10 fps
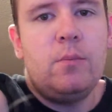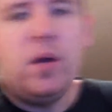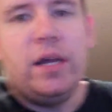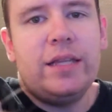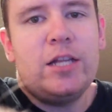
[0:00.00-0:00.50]

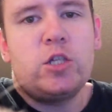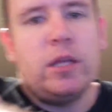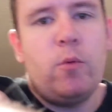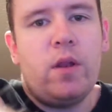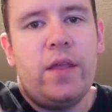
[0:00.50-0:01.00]
But
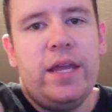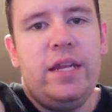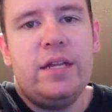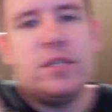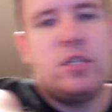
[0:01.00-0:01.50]
allegedly, one of the
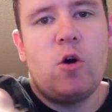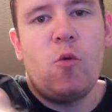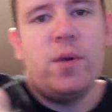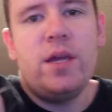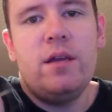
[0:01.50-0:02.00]
Indians
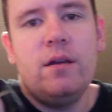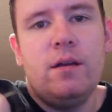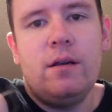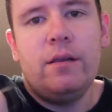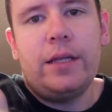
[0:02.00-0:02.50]
told me
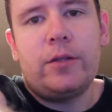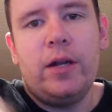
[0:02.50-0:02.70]
that they're